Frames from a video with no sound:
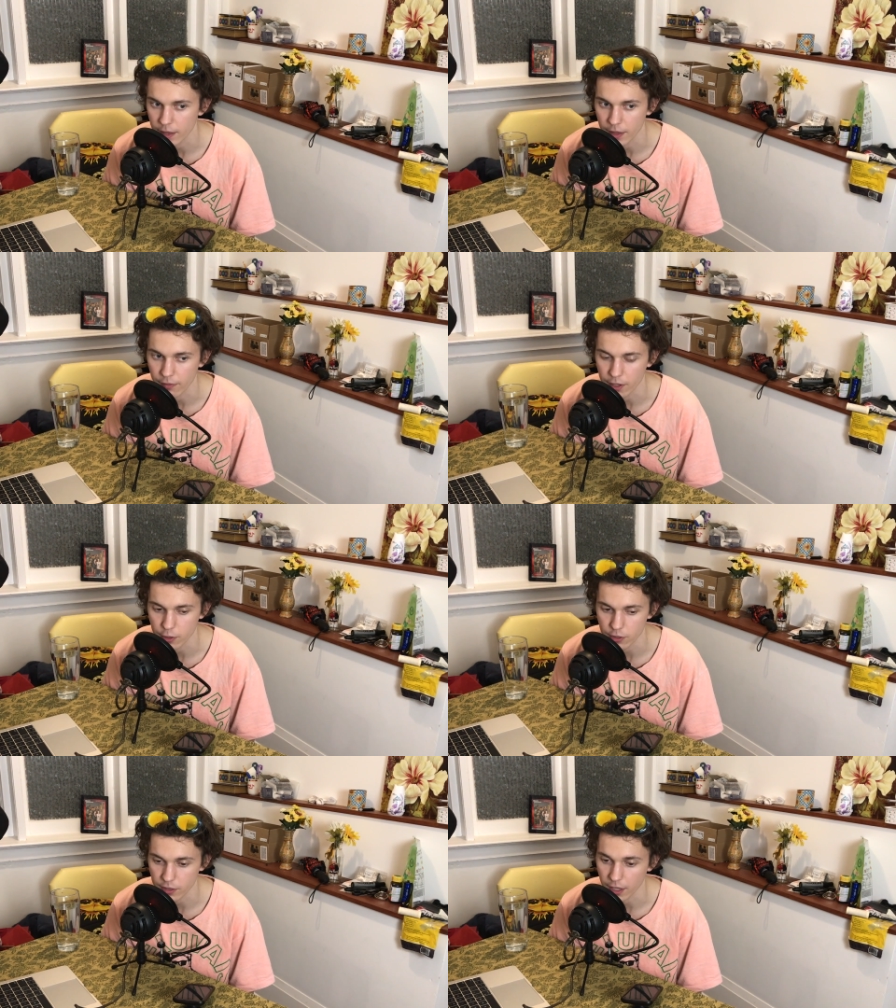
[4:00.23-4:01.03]
and the
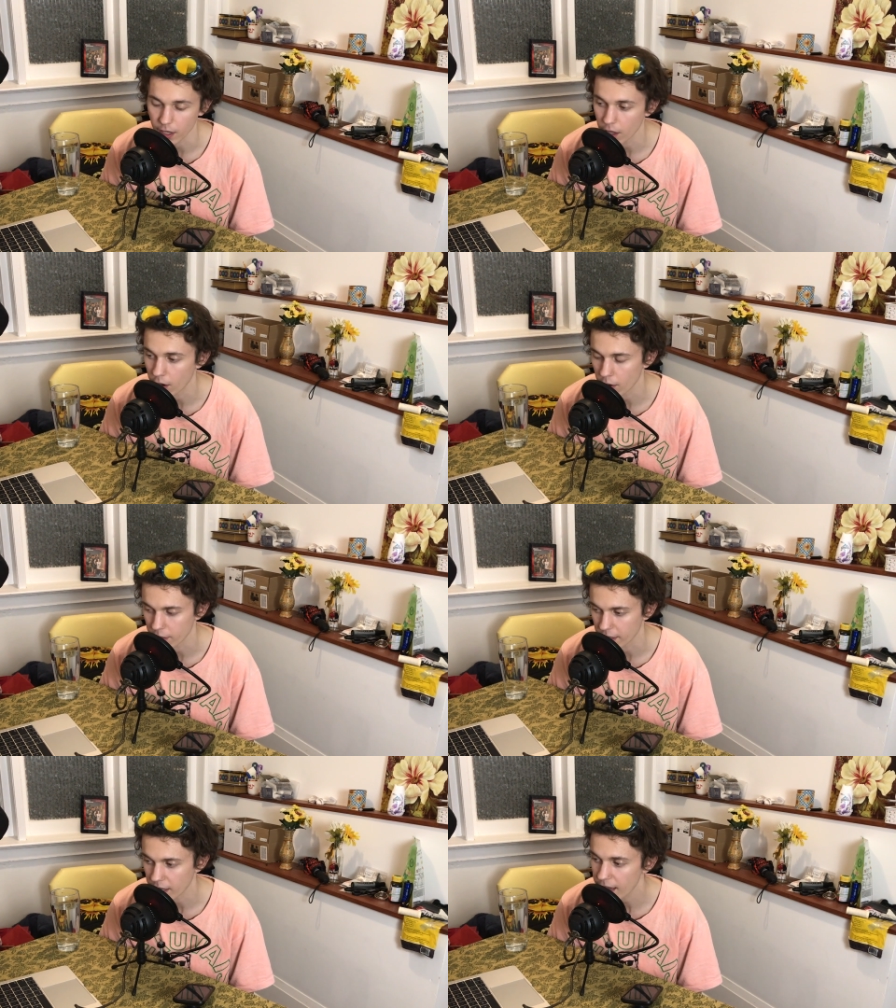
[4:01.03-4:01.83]
Avengers like are
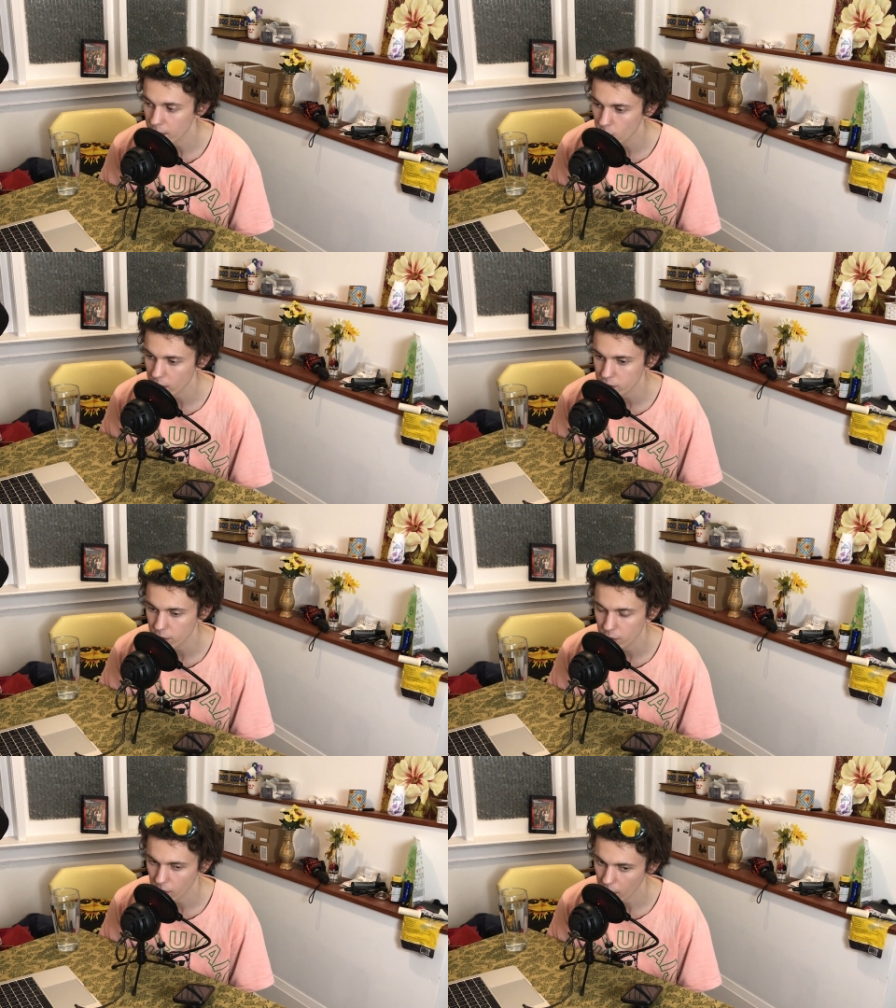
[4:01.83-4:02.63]
like, hey, you got to
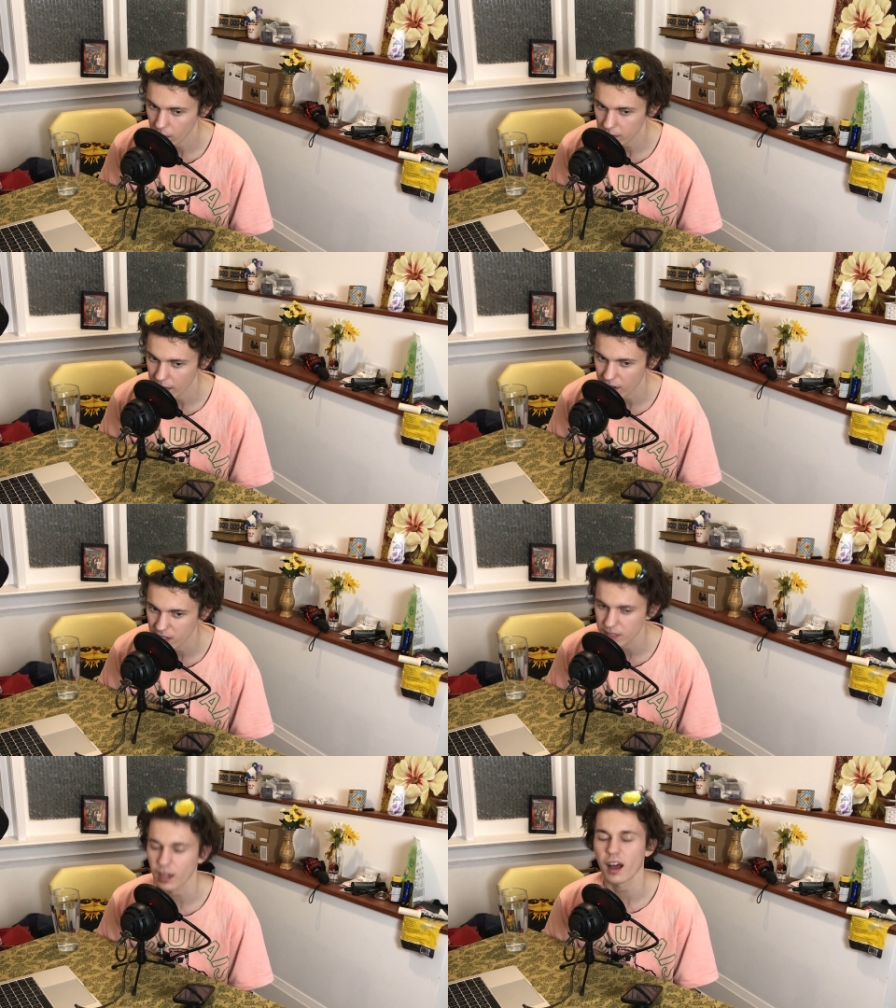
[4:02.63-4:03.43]
turn into the Hulk now. And
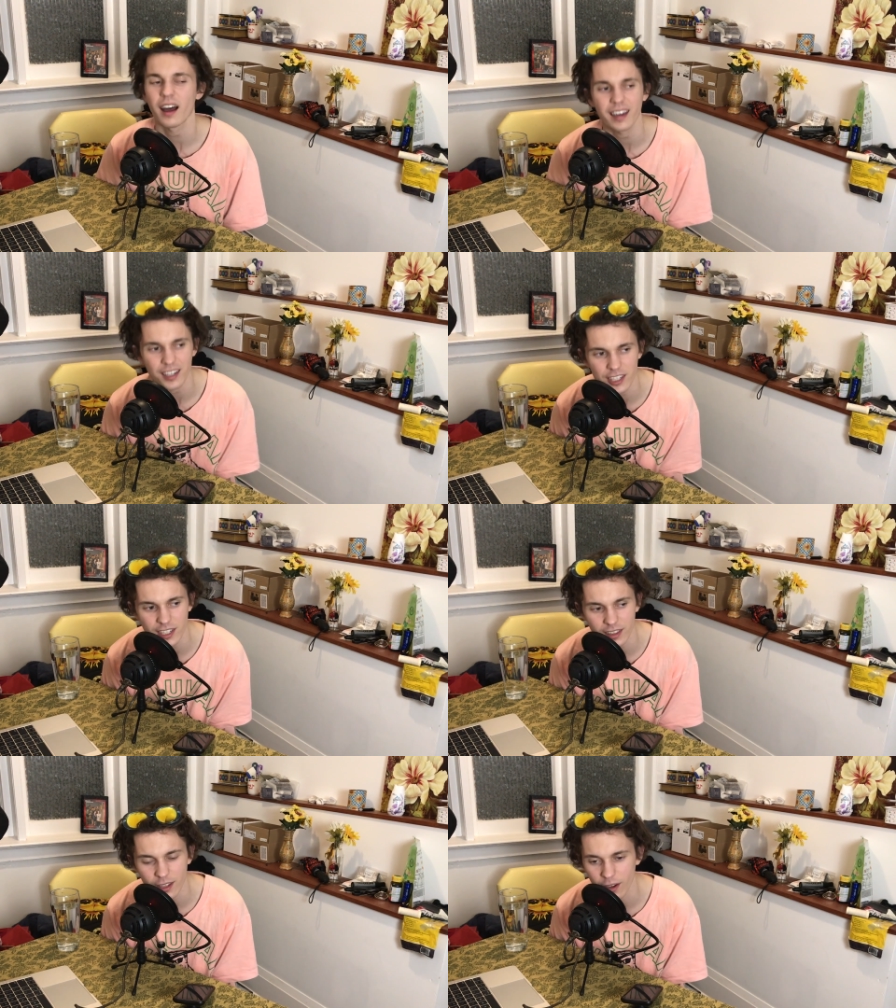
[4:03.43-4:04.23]
he's like, oh, I got to
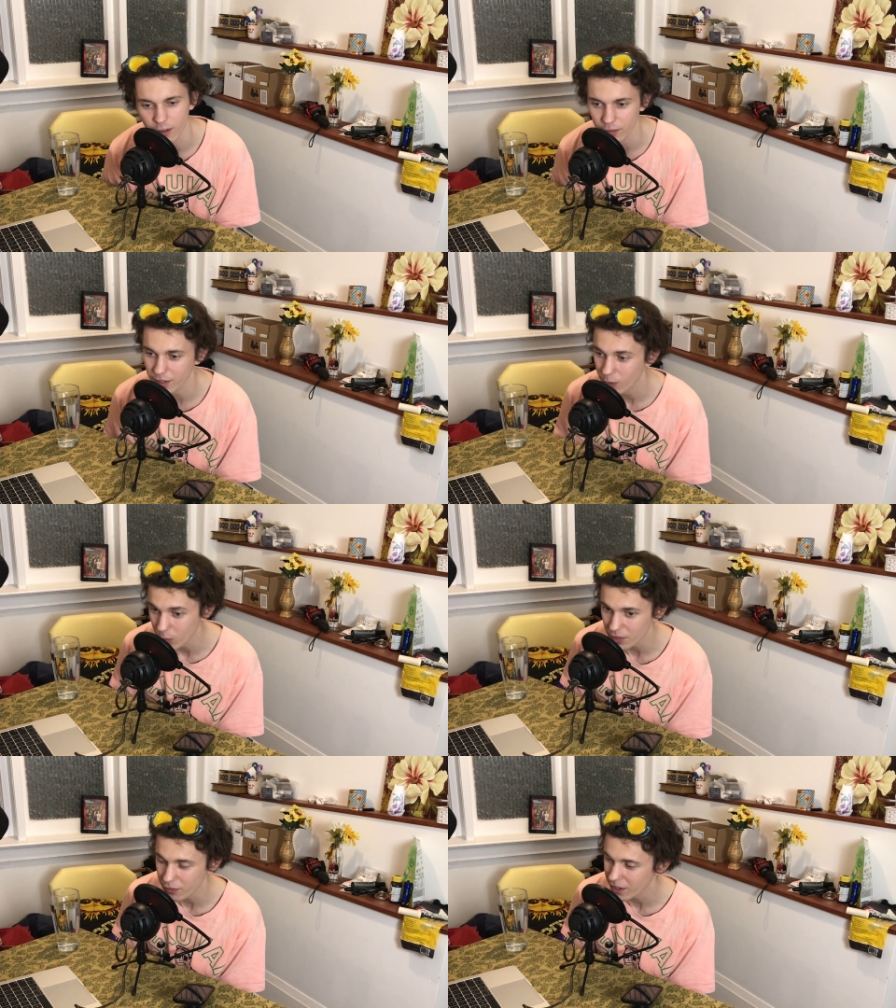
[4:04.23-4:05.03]
shit, though. And they're like,
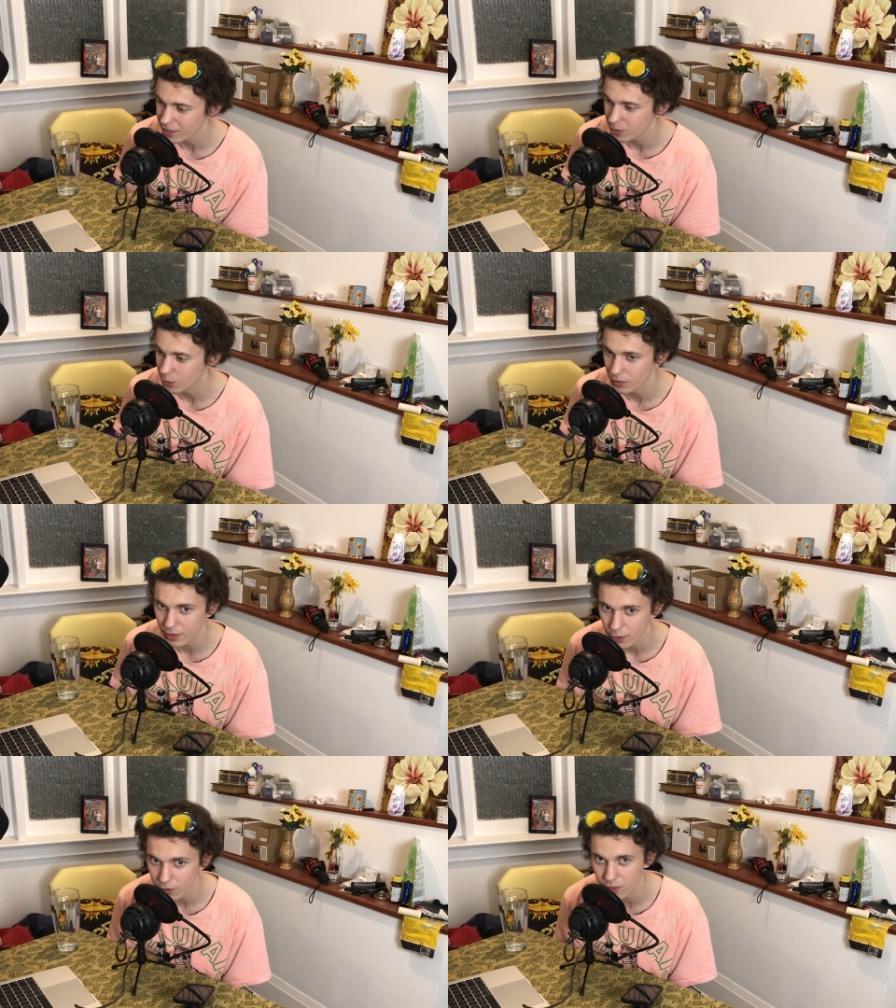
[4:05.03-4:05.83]
what the fuck? The,
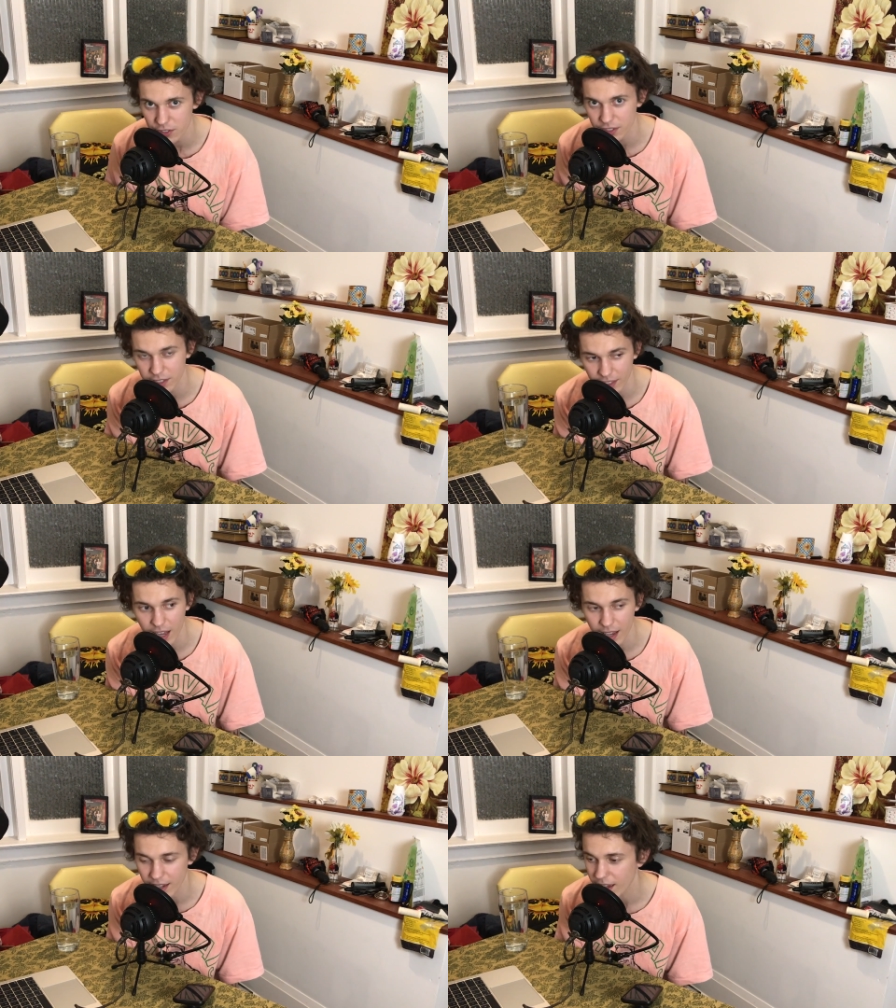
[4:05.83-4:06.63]
the universe is going to
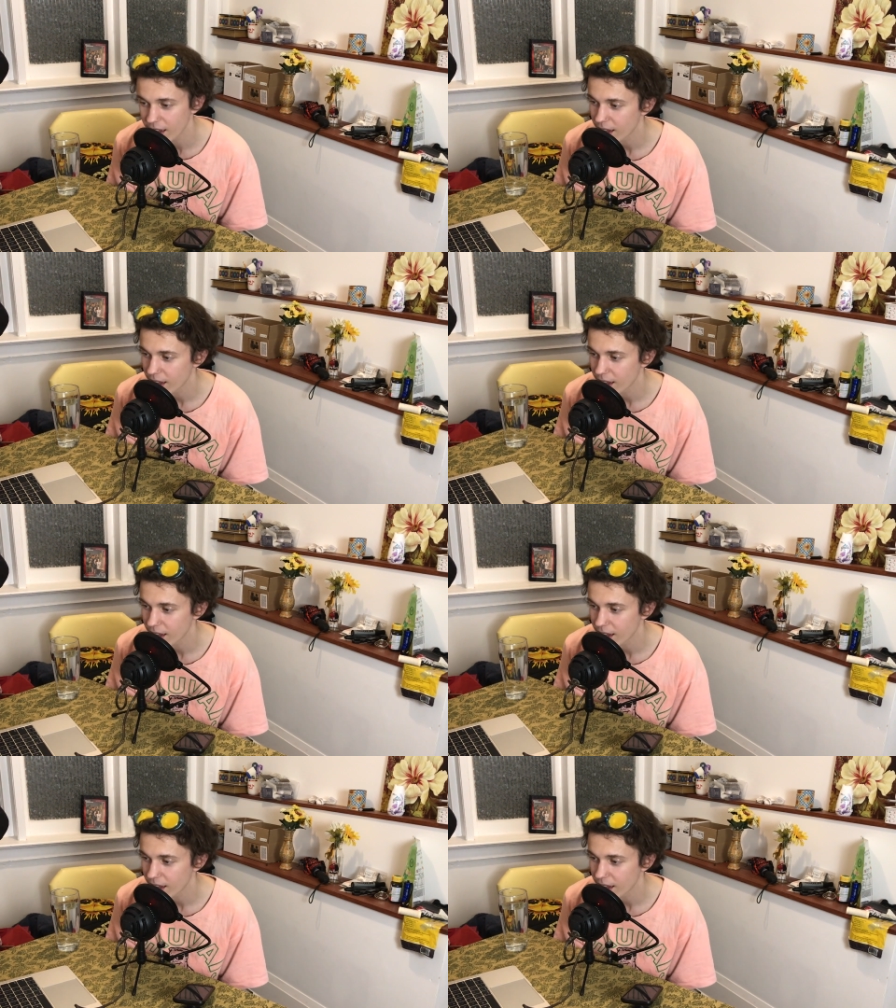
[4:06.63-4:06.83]
die.